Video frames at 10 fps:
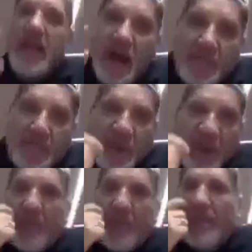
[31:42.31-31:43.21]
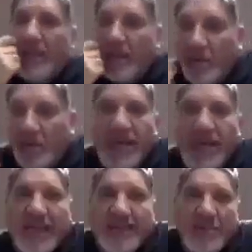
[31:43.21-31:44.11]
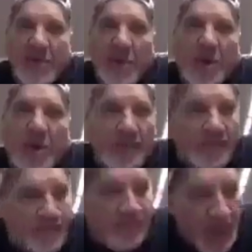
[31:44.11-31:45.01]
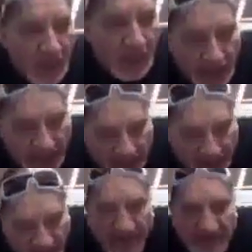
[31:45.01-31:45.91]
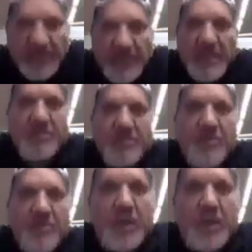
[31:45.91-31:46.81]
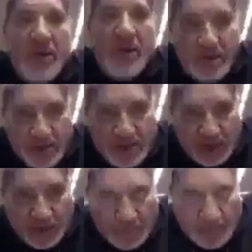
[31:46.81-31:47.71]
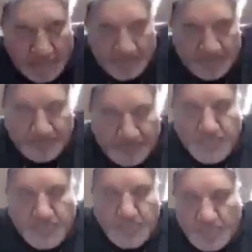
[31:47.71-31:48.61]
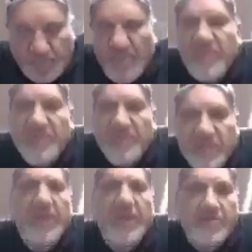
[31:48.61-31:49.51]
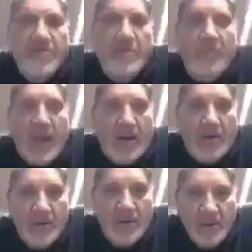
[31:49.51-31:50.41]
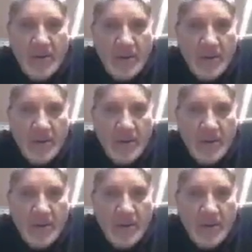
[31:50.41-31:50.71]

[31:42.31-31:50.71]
There are people that are looking at this call that 15 years from now, ladies and gentlemen, 15 years from now,